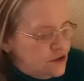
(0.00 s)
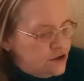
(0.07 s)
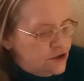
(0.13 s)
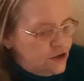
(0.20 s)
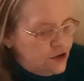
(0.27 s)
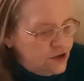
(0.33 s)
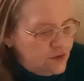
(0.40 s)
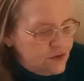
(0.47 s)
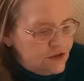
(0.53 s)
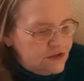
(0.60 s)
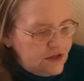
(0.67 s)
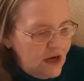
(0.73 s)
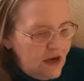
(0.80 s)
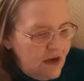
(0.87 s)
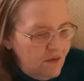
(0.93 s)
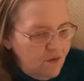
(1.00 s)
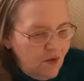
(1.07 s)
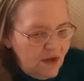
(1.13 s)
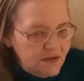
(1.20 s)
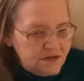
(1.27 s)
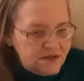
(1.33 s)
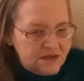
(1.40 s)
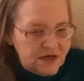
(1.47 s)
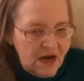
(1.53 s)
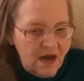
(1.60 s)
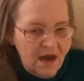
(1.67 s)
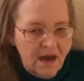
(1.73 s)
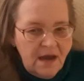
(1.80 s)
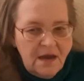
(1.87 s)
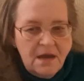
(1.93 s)
Tuesday,
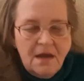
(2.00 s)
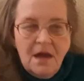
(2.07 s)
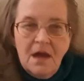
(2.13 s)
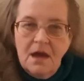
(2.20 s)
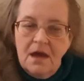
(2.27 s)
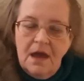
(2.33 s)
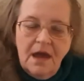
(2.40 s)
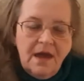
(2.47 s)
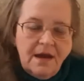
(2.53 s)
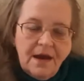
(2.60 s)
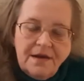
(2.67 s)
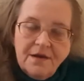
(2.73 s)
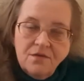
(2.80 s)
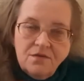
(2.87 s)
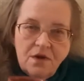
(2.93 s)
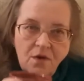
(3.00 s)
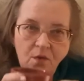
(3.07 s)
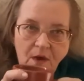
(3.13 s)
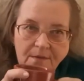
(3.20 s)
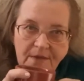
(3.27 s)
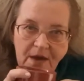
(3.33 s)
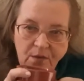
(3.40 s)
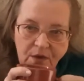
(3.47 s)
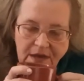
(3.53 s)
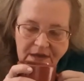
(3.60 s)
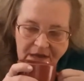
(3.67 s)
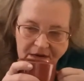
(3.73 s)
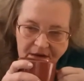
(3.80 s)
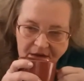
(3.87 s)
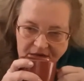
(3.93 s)
Wednesday, and I don't know what my
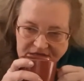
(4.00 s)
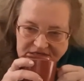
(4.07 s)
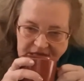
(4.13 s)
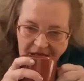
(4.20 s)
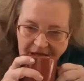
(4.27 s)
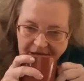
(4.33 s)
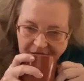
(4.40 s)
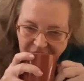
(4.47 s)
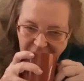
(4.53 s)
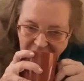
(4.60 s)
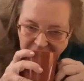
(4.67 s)
weekend looks like.